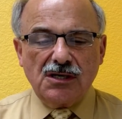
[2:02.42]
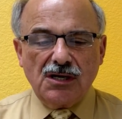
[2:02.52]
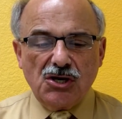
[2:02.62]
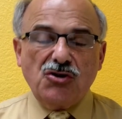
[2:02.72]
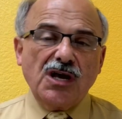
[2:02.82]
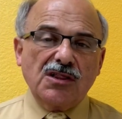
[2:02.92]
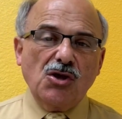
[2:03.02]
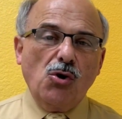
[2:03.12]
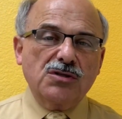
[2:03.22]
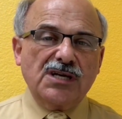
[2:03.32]
You take the
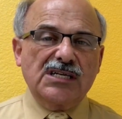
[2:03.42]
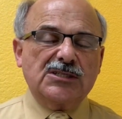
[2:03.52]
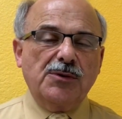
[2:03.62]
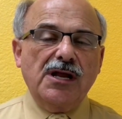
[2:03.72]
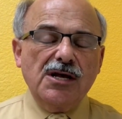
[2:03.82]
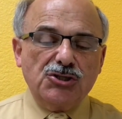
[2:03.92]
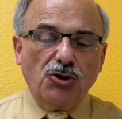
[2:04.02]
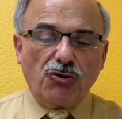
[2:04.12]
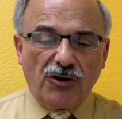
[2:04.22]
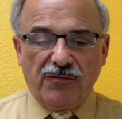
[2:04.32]
Old Testament
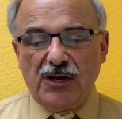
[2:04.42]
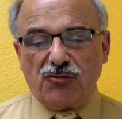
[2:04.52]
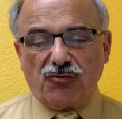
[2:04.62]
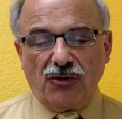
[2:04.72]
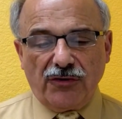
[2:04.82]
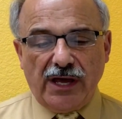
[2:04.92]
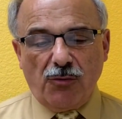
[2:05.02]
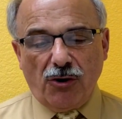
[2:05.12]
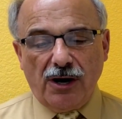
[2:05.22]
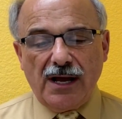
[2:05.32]
children of Israel. They
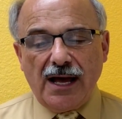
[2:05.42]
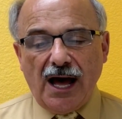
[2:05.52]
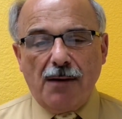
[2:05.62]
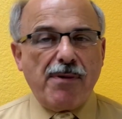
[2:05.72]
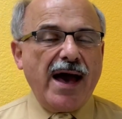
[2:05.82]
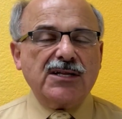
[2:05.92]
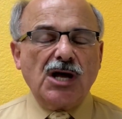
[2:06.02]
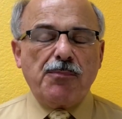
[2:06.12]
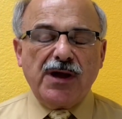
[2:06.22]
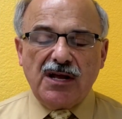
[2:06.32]
were backed
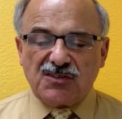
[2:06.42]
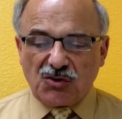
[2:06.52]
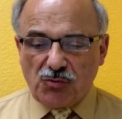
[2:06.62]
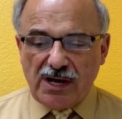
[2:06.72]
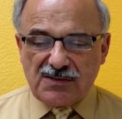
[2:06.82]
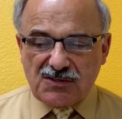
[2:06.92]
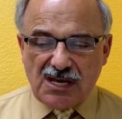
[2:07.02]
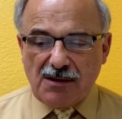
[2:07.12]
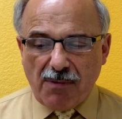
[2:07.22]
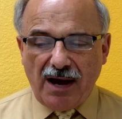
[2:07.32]
up against the Red
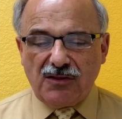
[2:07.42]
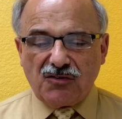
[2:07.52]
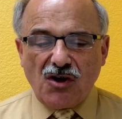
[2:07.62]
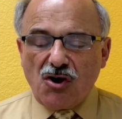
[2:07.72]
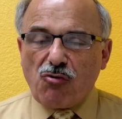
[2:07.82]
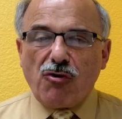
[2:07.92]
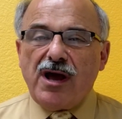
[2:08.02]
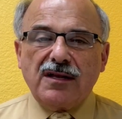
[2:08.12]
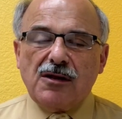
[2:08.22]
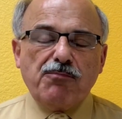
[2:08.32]
Sea by this
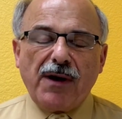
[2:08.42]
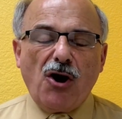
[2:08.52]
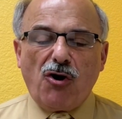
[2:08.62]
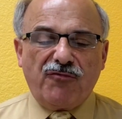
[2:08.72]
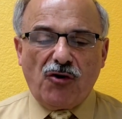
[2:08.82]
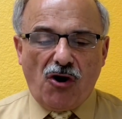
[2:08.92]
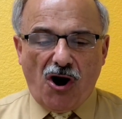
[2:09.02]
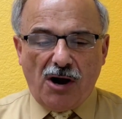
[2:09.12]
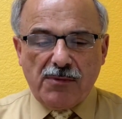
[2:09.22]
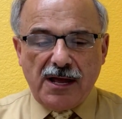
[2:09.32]
great and powerful
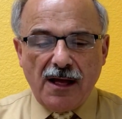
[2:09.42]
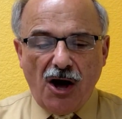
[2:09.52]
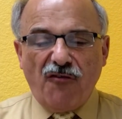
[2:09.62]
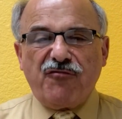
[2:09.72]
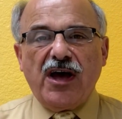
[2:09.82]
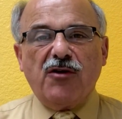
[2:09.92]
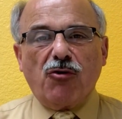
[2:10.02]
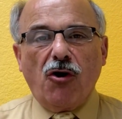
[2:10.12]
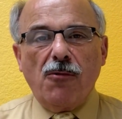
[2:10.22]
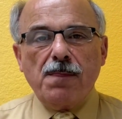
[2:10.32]
army of
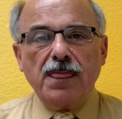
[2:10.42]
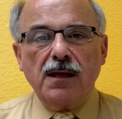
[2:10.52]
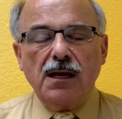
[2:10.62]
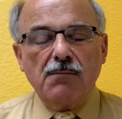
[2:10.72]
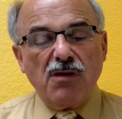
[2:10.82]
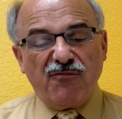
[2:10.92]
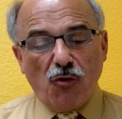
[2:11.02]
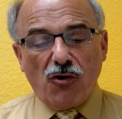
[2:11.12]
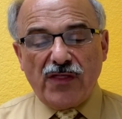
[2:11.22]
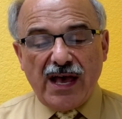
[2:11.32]
Pharaoh
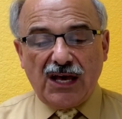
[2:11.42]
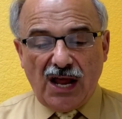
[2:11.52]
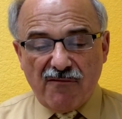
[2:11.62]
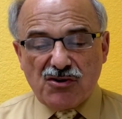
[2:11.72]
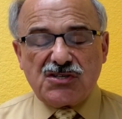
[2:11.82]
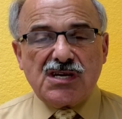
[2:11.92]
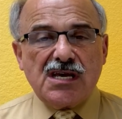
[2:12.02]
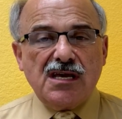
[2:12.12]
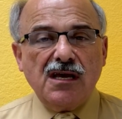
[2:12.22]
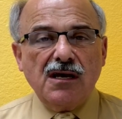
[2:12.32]
before they could ever
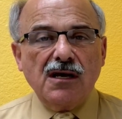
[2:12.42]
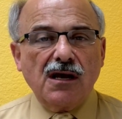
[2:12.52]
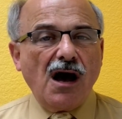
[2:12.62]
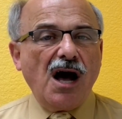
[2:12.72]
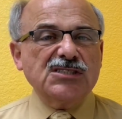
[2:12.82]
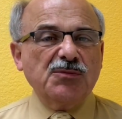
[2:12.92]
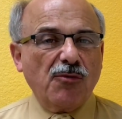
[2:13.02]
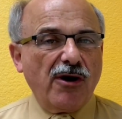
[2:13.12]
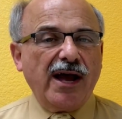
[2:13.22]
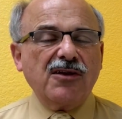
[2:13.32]
see God's
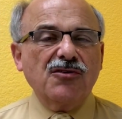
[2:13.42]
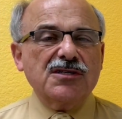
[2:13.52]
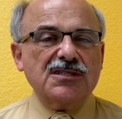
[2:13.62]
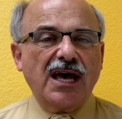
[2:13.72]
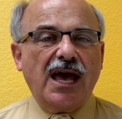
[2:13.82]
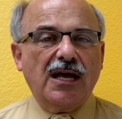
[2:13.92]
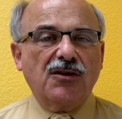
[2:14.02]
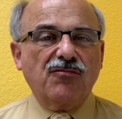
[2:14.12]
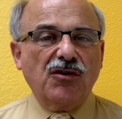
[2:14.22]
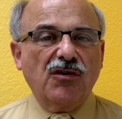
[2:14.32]
miraculous hand
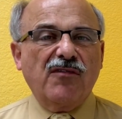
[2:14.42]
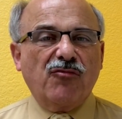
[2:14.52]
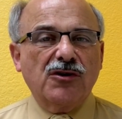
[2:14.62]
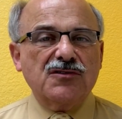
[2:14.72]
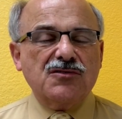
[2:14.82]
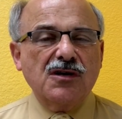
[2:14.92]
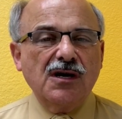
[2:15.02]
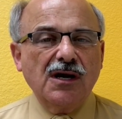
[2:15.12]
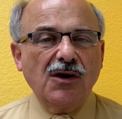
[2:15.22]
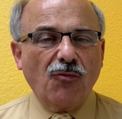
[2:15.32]
of deliverance
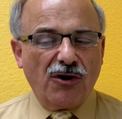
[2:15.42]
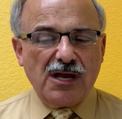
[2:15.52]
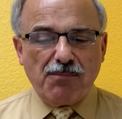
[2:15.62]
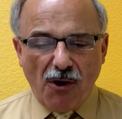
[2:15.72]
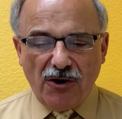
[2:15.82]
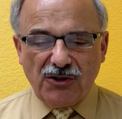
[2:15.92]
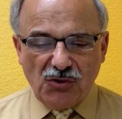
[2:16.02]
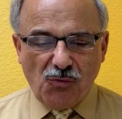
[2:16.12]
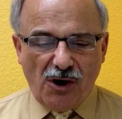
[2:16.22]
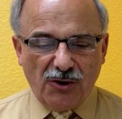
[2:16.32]
where he parted
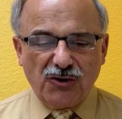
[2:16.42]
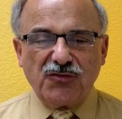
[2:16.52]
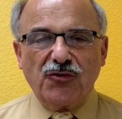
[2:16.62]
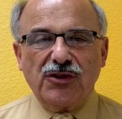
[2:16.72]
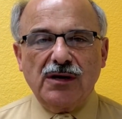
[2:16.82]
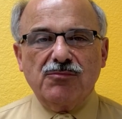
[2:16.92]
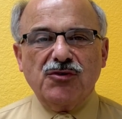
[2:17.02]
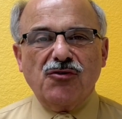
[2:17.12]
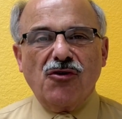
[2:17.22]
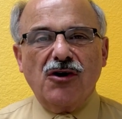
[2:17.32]
the waters for them to
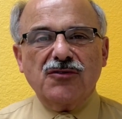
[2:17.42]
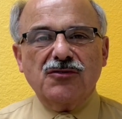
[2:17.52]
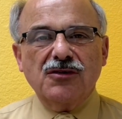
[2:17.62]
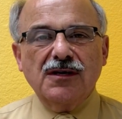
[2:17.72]
cross.